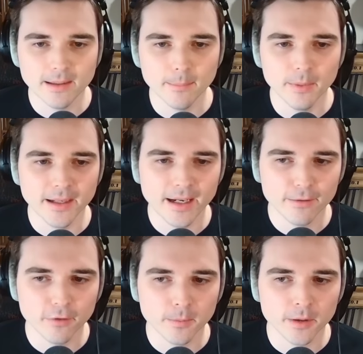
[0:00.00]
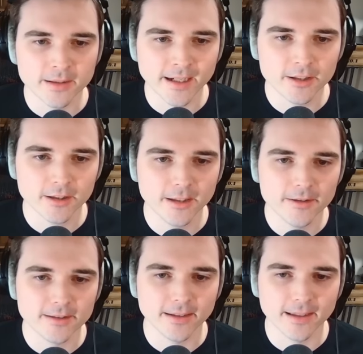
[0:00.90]
banana for protection here,
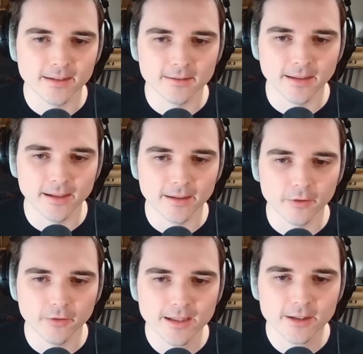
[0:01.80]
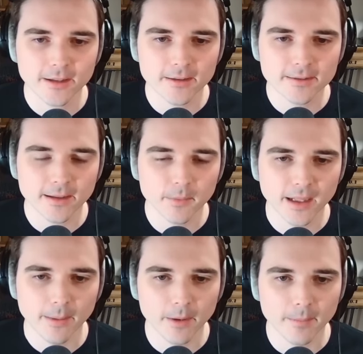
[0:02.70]
just in case there's like another red shell or something
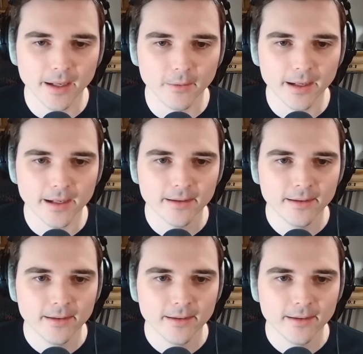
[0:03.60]
coming my way.